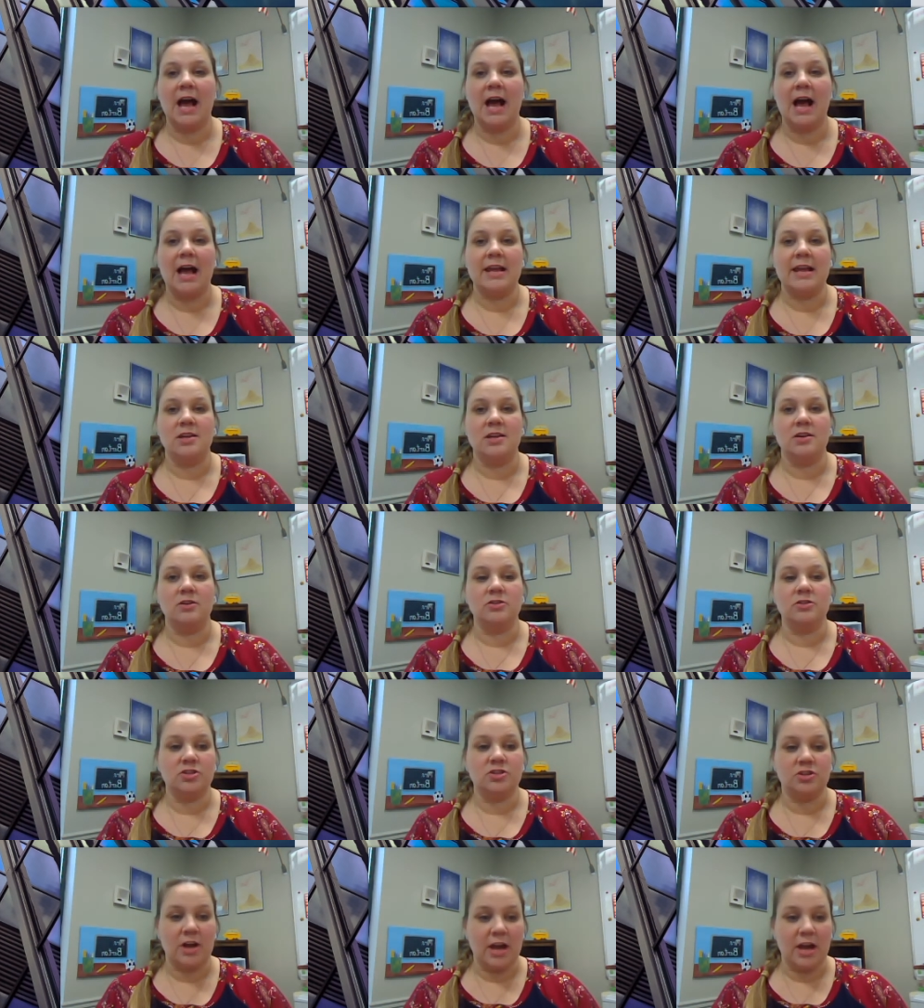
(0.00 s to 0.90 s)
high
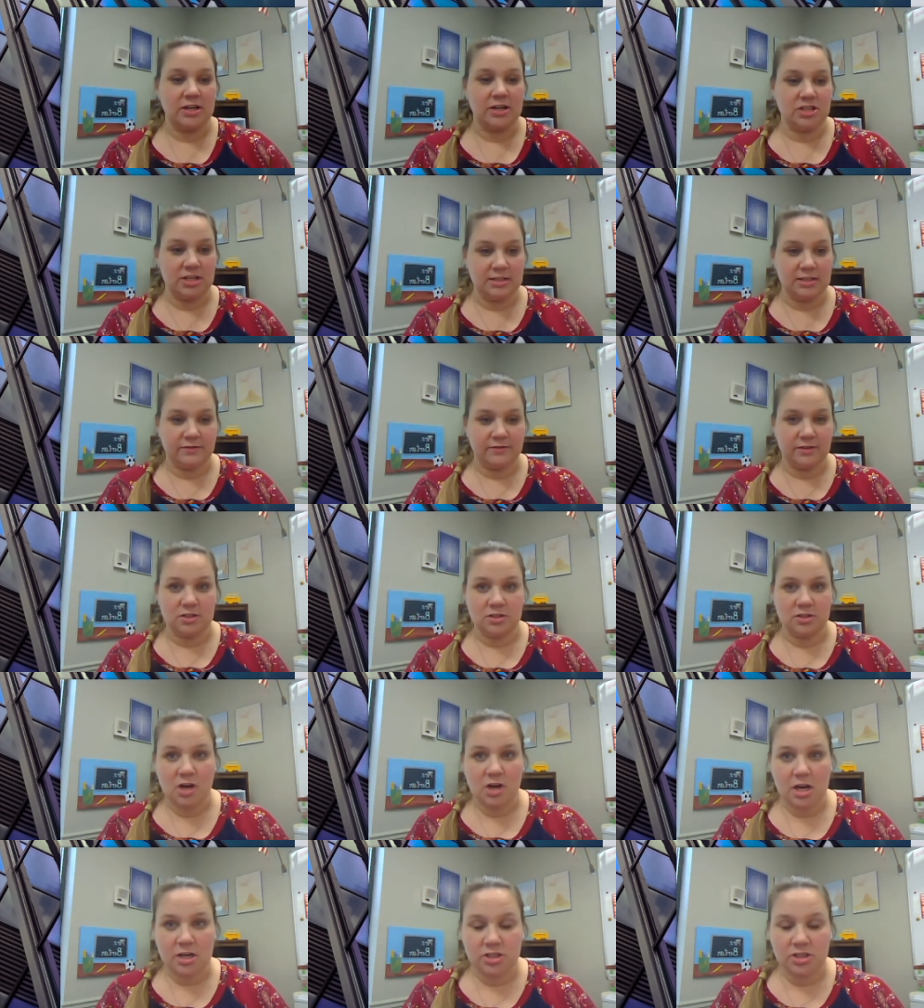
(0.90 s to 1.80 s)
yield strategies of
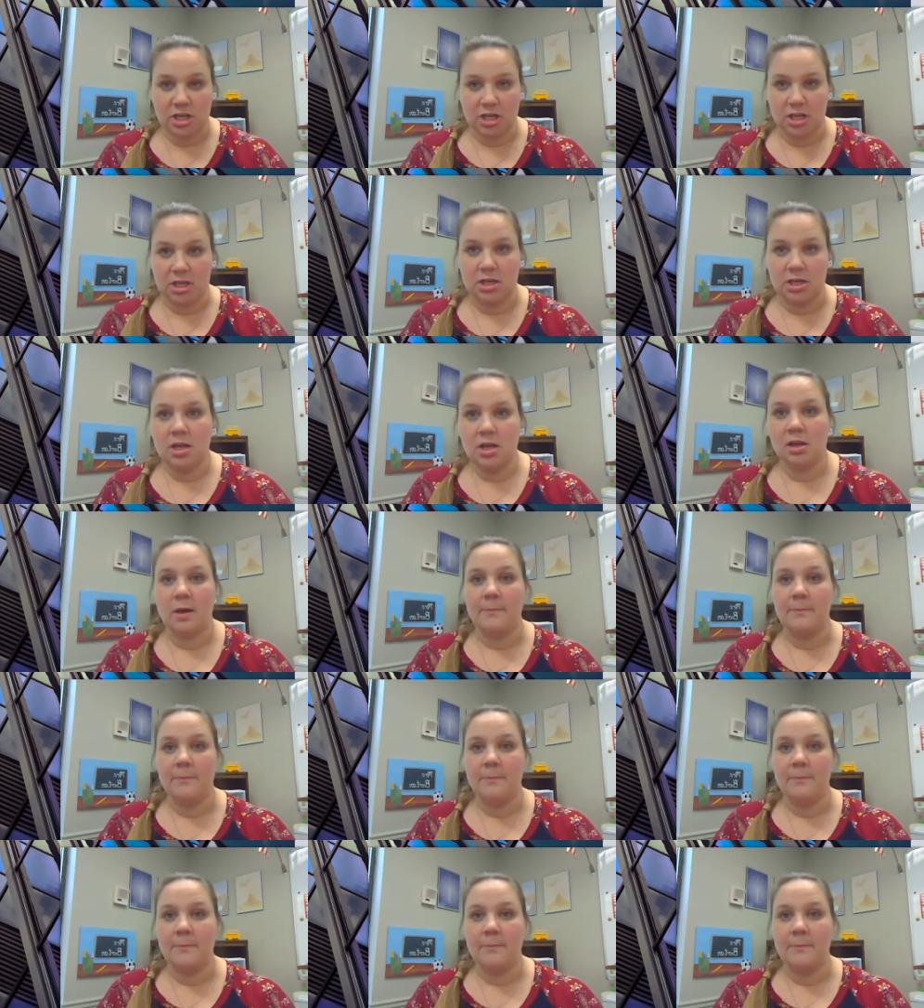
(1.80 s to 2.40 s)
instruction,